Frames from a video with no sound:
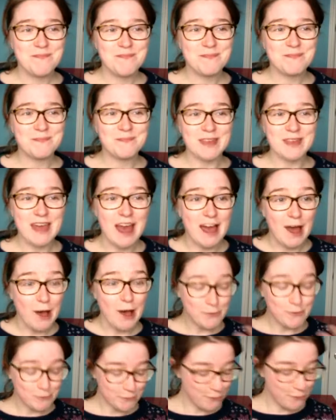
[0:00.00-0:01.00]
But yeah,
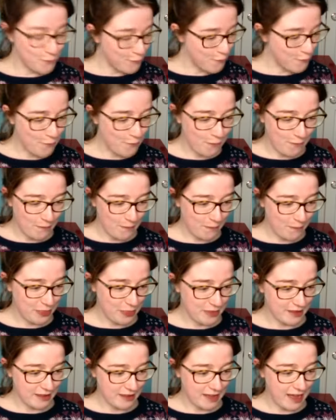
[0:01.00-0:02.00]
overall,
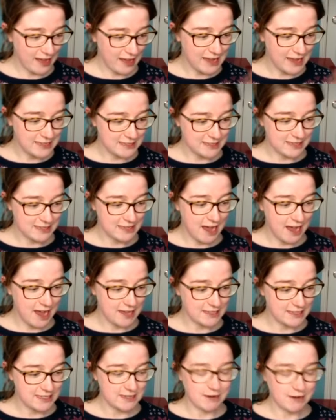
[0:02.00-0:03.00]
I guess the
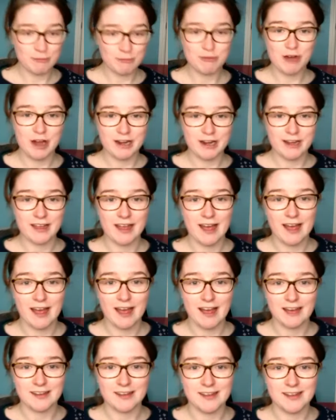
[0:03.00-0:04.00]
idea I'm trying to get
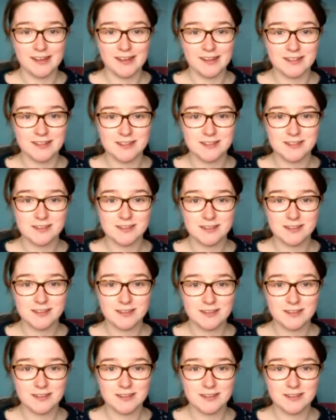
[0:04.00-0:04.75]
at is